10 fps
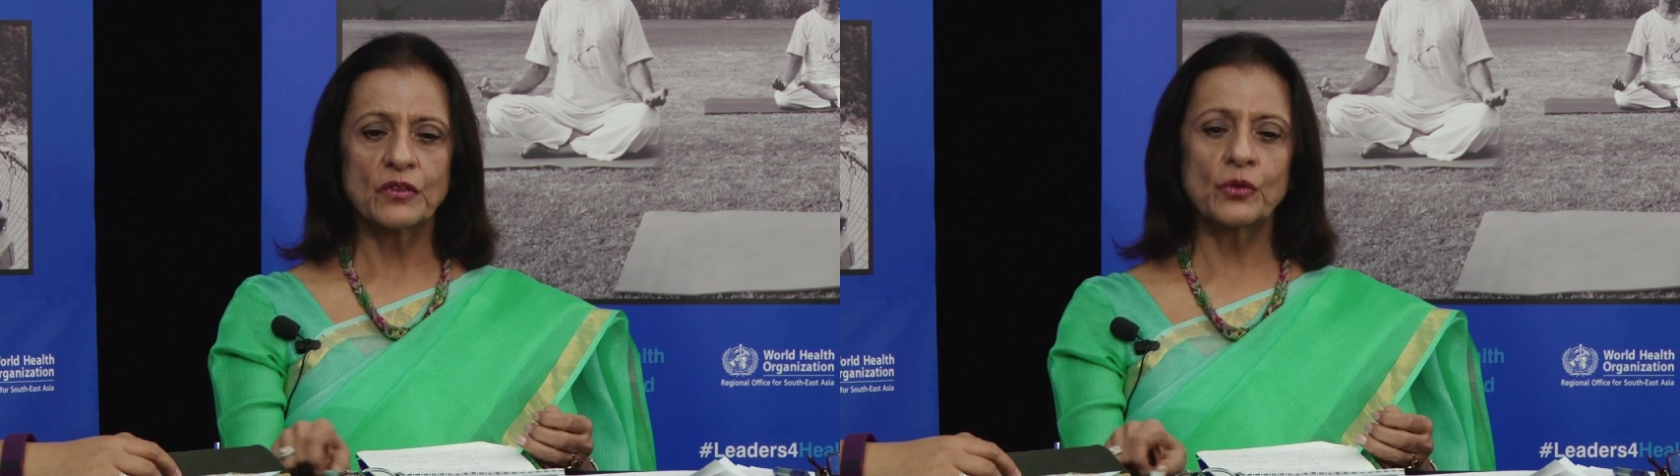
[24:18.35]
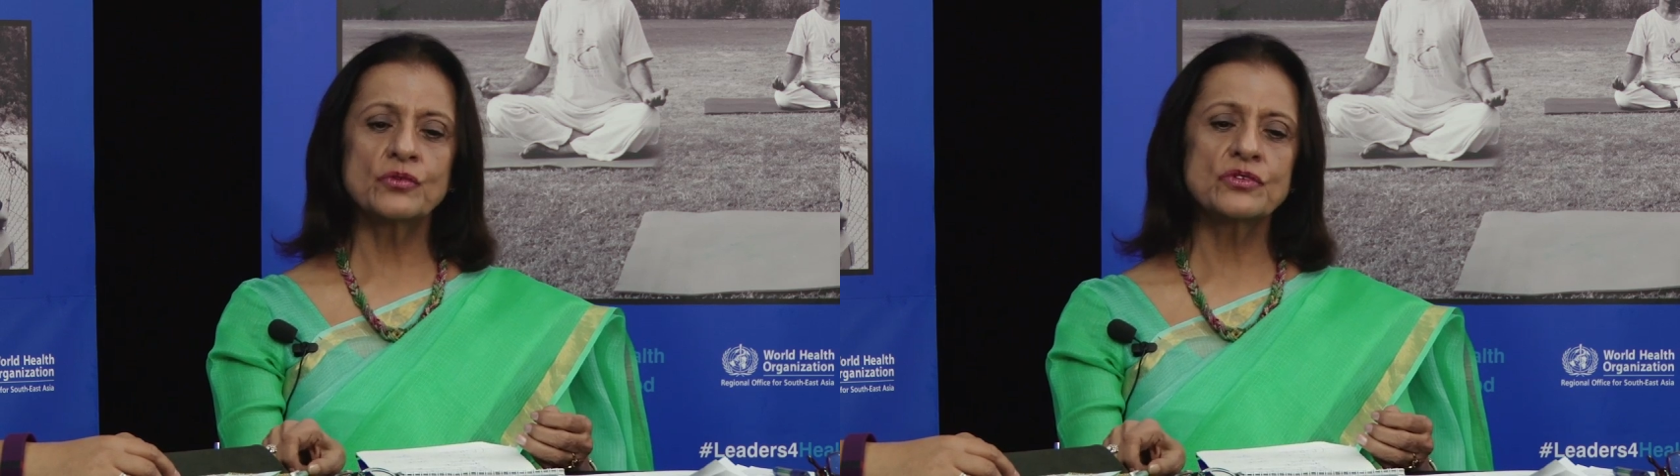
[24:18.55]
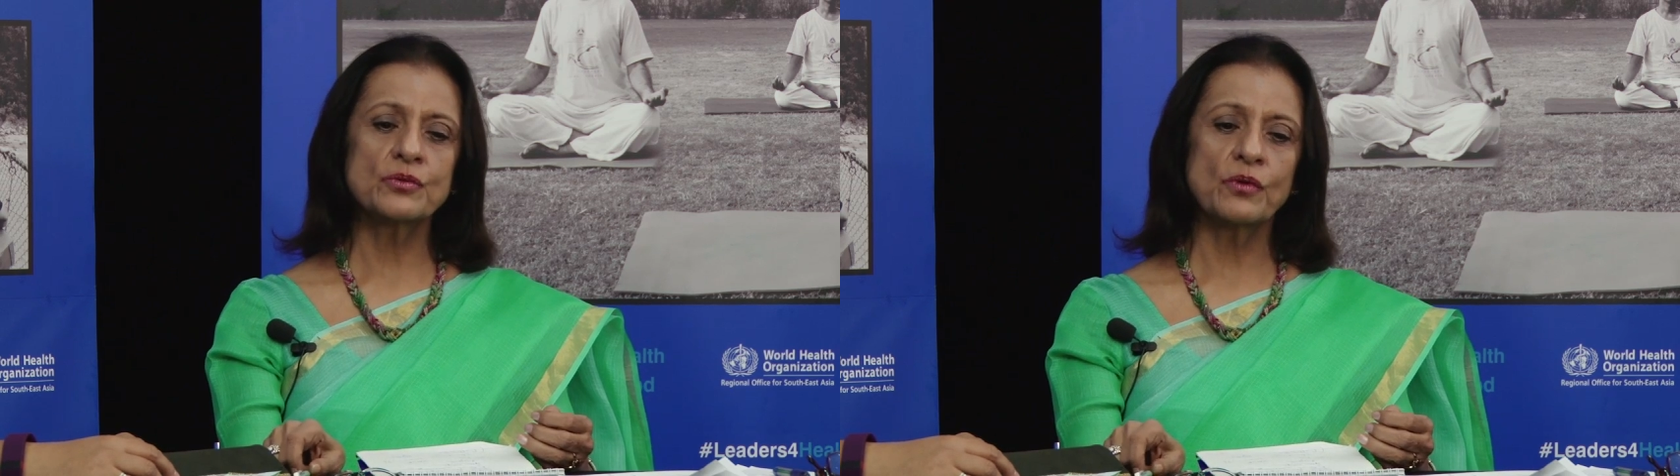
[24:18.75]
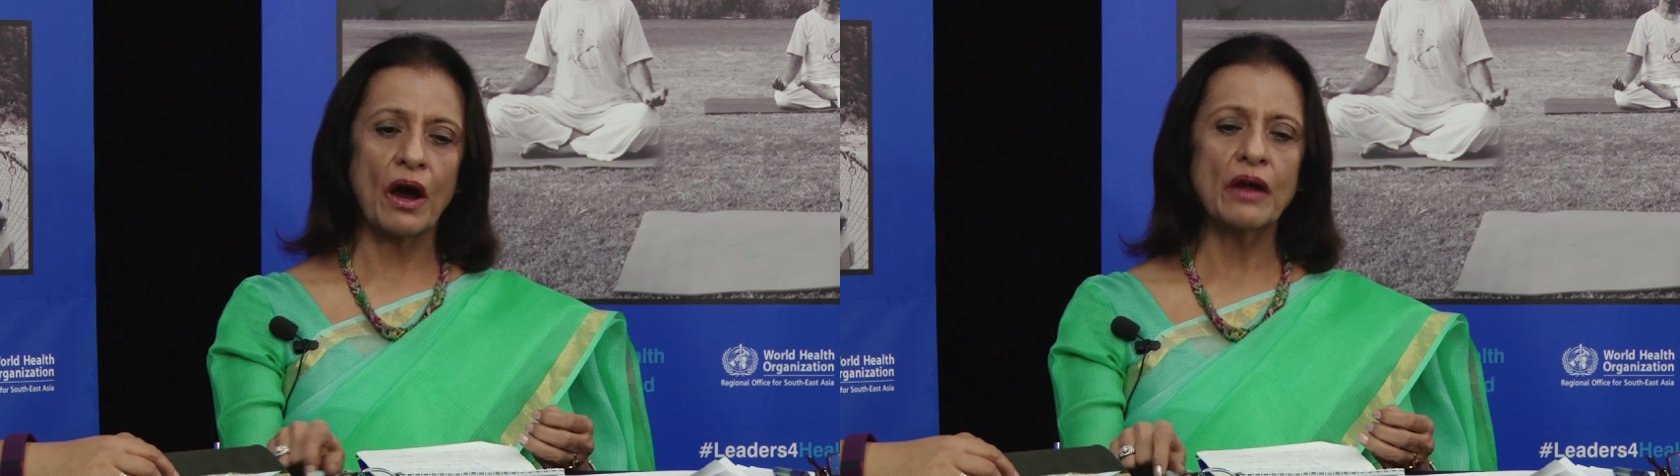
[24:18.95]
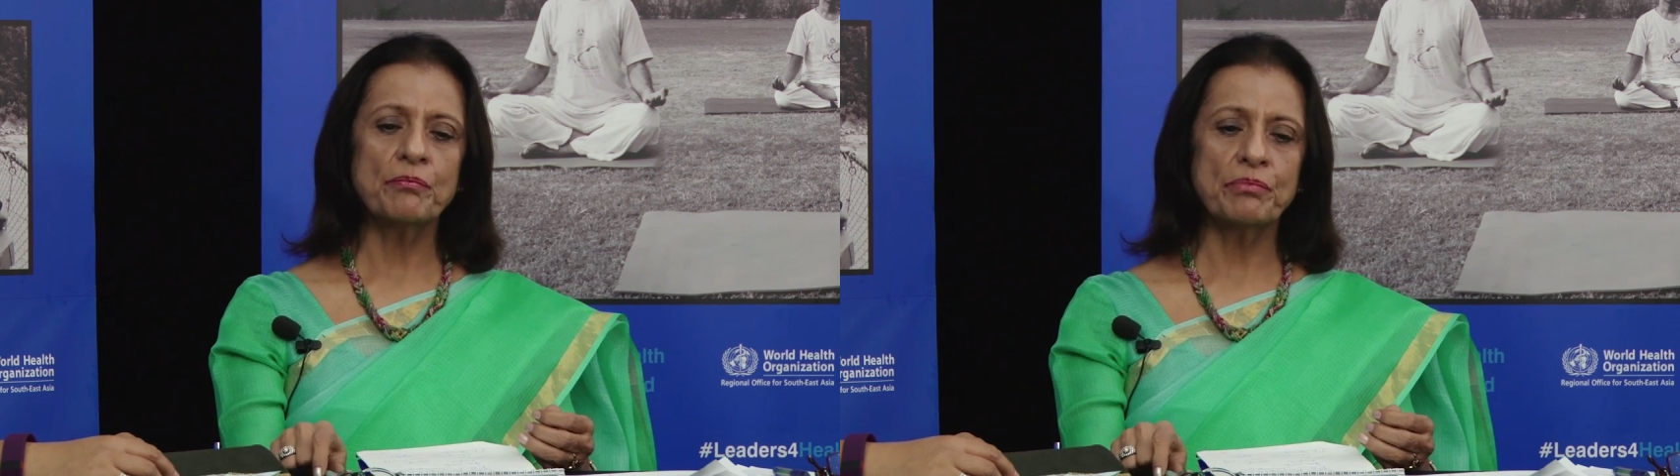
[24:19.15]
Those who
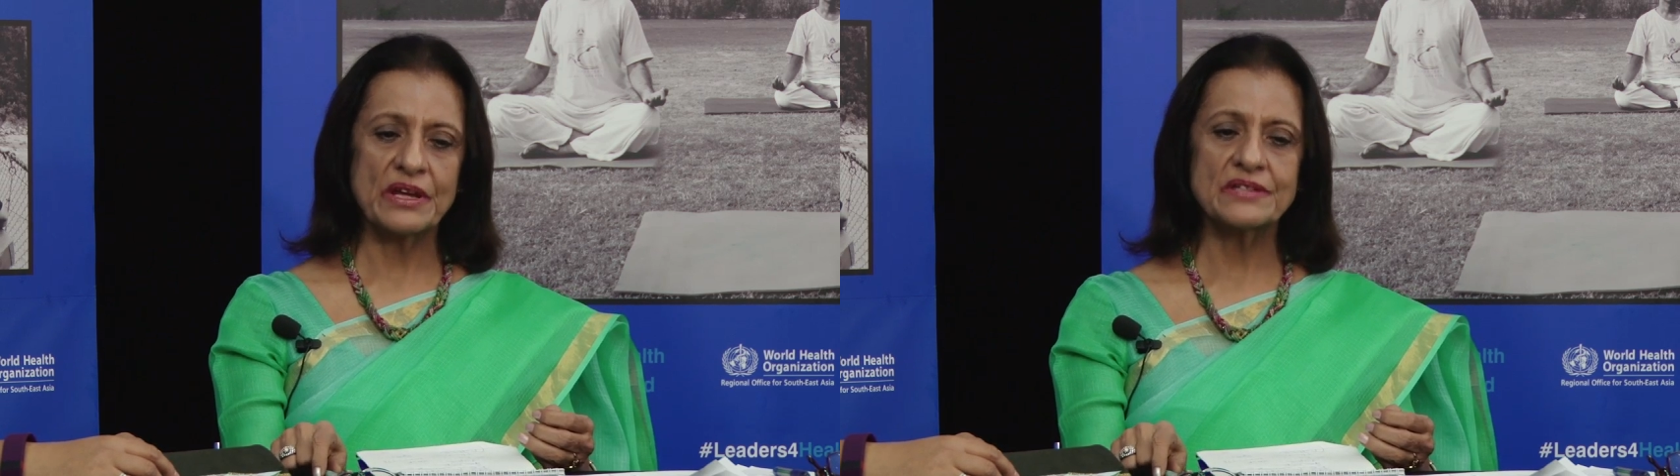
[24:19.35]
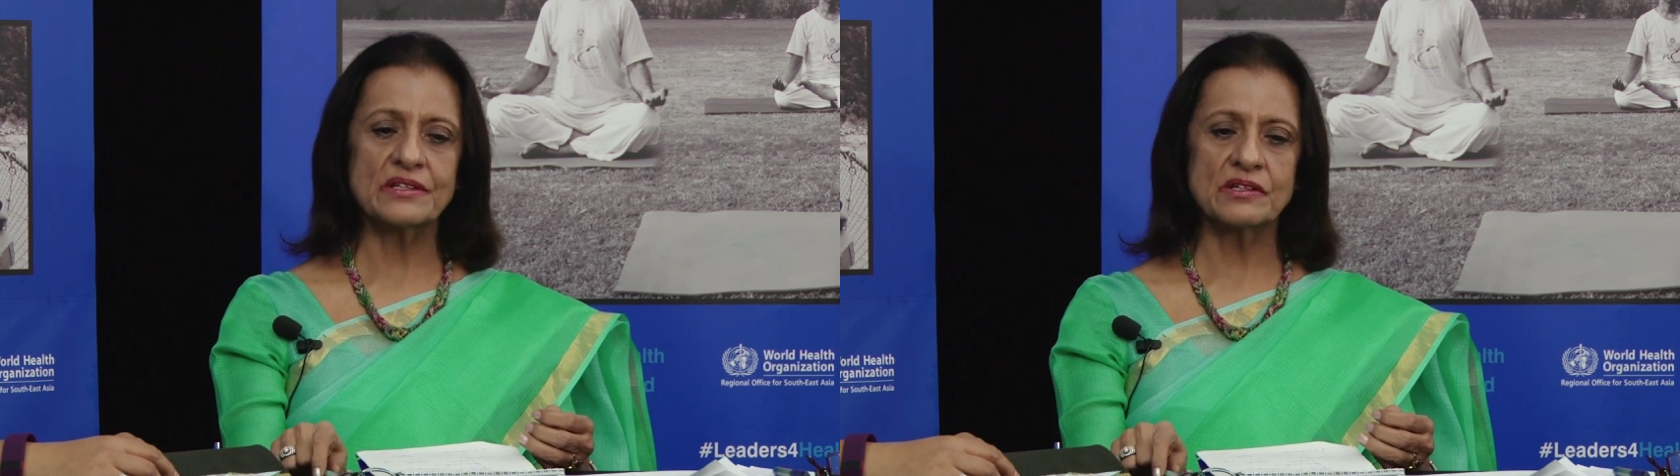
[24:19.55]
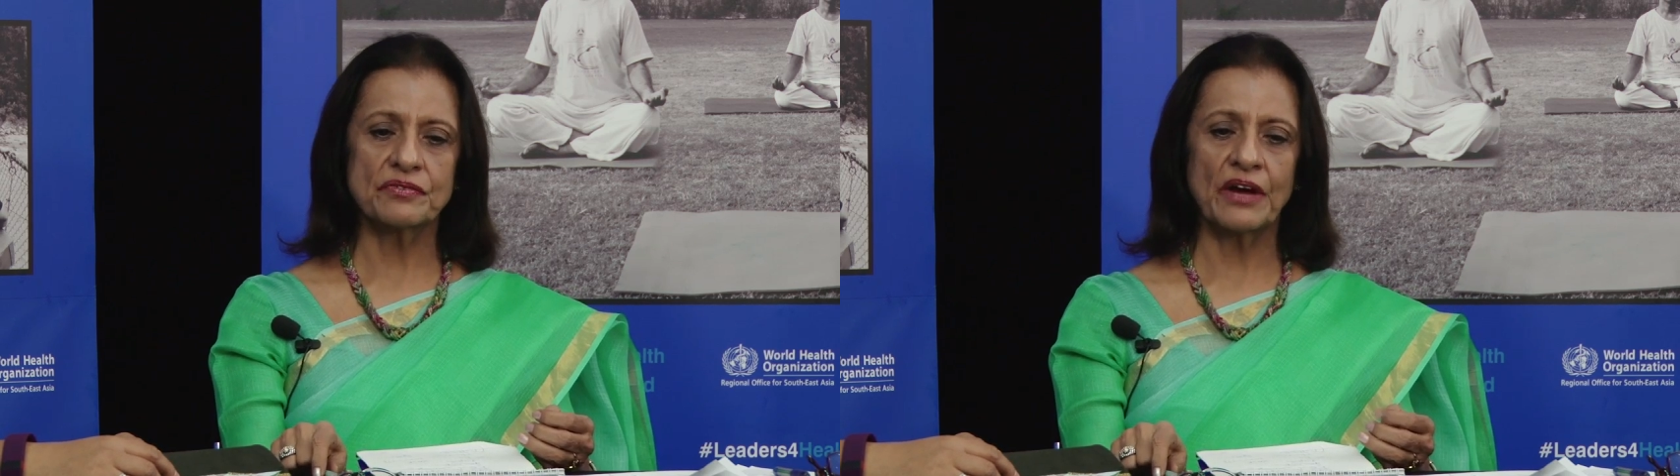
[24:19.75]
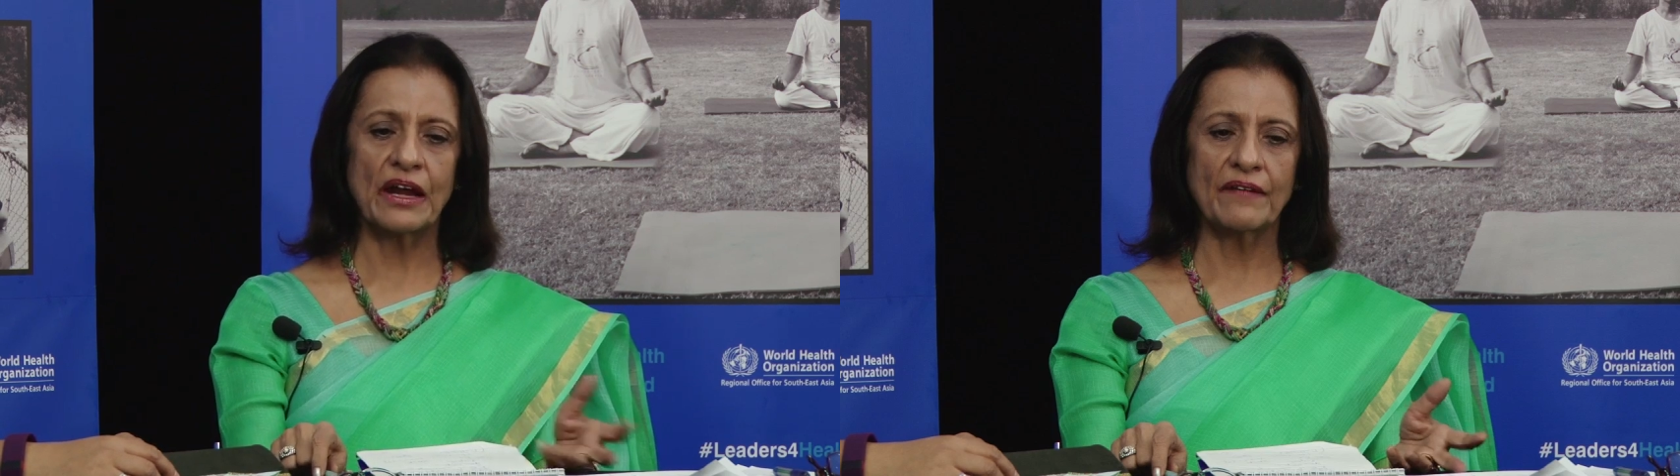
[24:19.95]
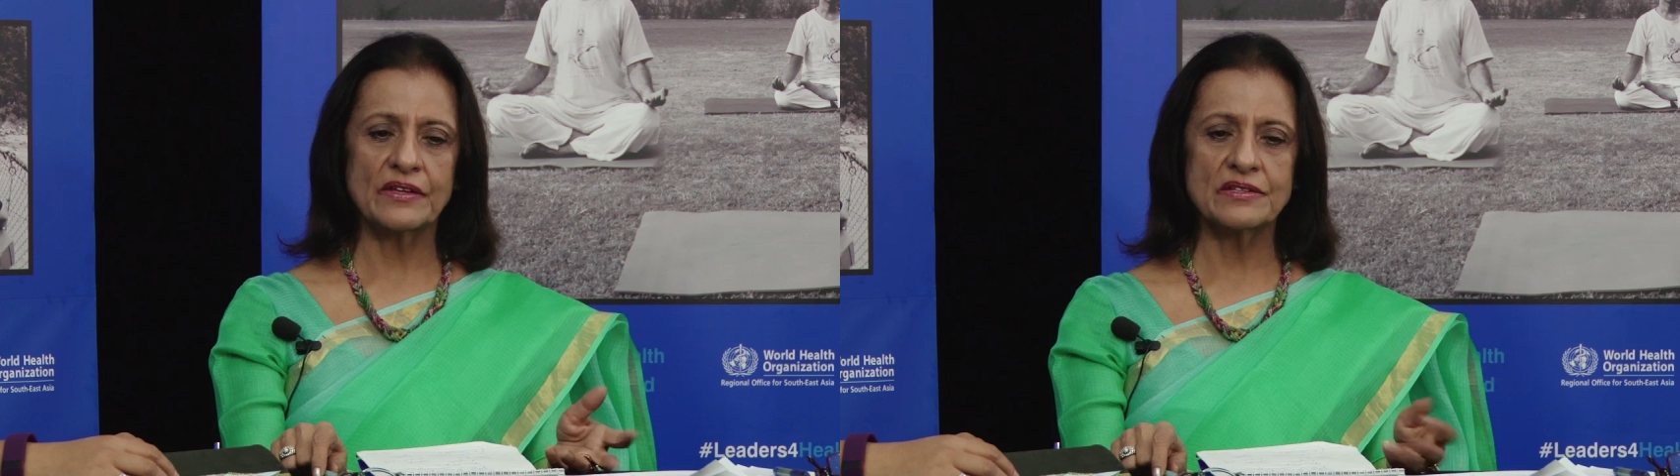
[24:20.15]
are present
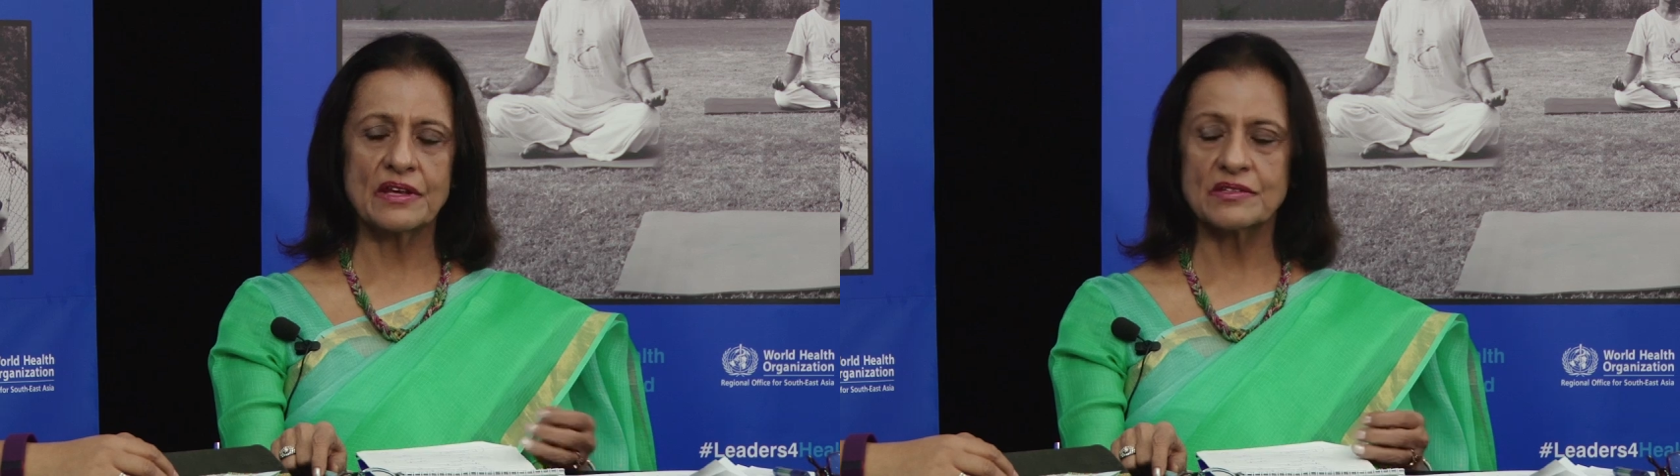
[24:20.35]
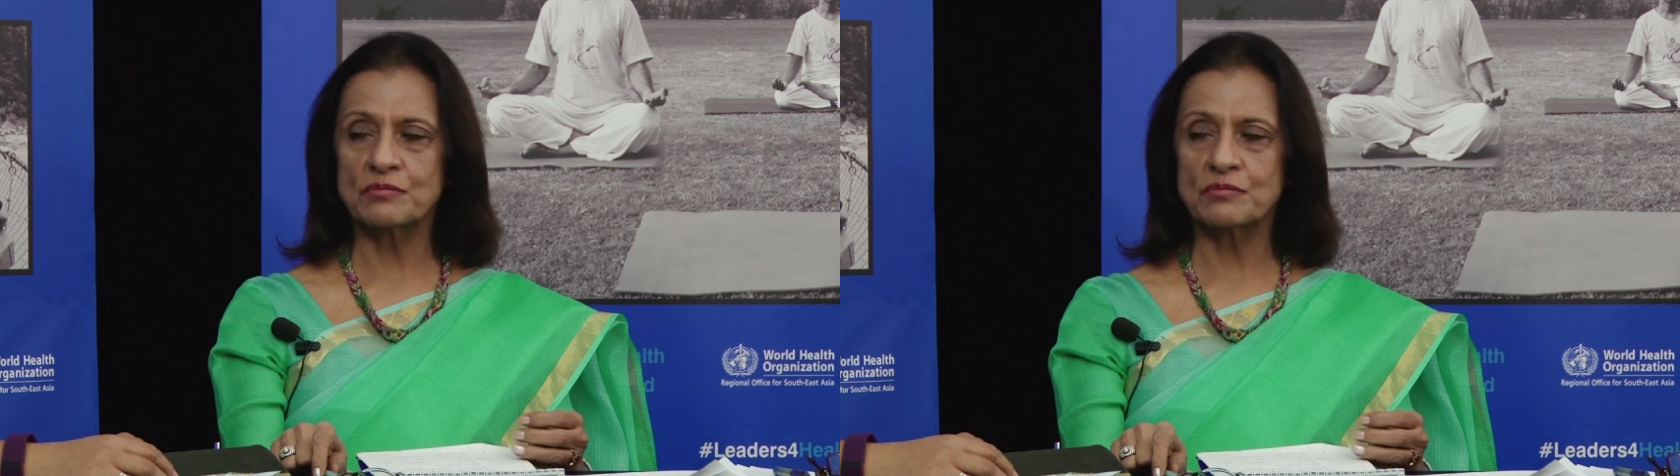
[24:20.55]
while others are